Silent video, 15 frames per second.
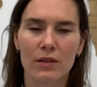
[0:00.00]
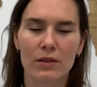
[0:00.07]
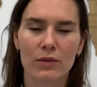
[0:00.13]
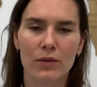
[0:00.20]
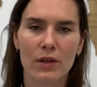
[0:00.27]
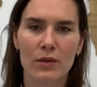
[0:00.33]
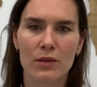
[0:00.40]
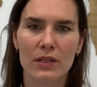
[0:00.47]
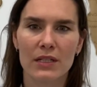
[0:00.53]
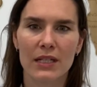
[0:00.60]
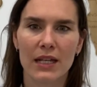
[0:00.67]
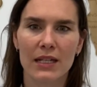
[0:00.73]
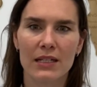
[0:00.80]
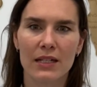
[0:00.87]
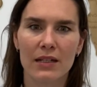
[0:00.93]

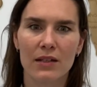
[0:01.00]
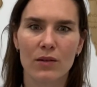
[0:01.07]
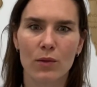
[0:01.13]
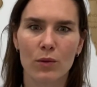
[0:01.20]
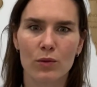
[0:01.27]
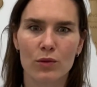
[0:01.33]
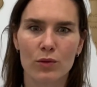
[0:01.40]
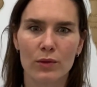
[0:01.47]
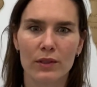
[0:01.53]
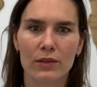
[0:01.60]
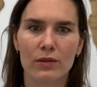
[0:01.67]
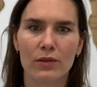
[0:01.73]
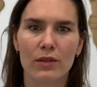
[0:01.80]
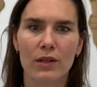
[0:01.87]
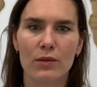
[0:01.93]
2006 and also in
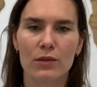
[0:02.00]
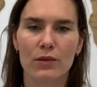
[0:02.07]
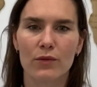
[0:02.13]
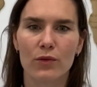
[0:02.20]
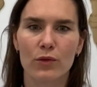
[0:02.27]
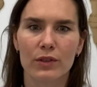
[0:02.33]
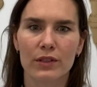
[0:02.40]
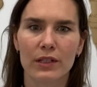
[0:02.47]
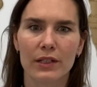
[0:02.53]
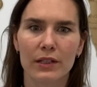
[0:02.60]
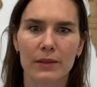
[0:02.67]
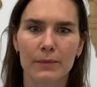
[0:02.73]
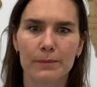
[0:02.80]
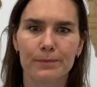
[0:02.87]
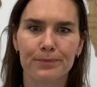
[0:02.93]

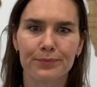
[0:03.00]
2014.